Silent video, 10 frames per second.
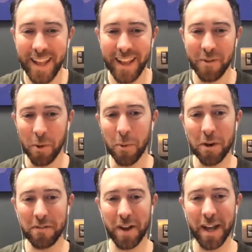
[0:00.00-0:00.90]
we want
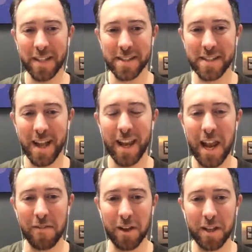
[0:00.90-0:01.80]
to find a
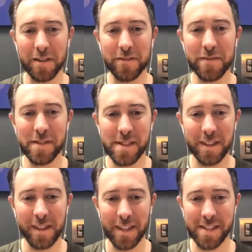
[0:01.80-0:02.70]
level of
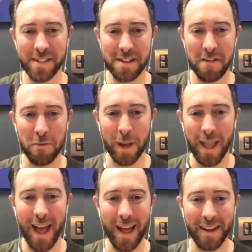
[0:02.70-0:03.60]
stillness, if we
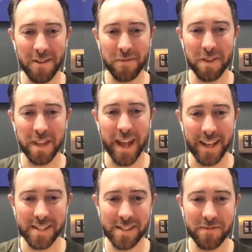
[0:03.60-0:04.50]
can, for the
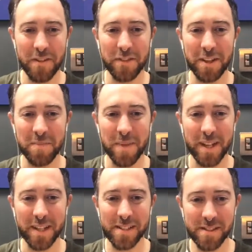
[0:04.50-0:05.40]
next 15
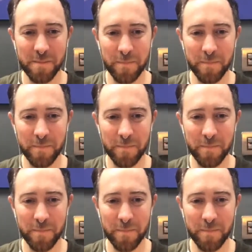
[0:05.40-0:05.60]
minutes.